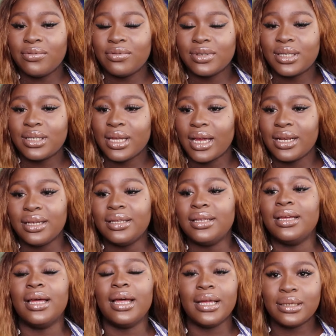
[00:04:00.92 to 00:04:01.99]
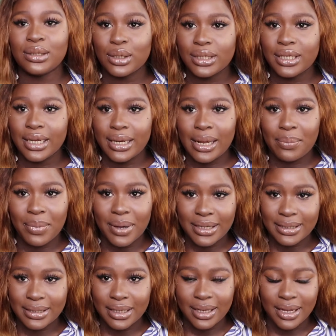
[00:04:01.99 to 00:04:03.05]
even see anything. I just let that
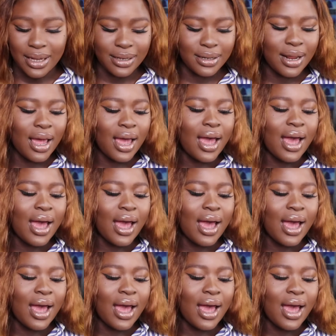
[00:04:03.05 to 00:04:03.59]
pass again.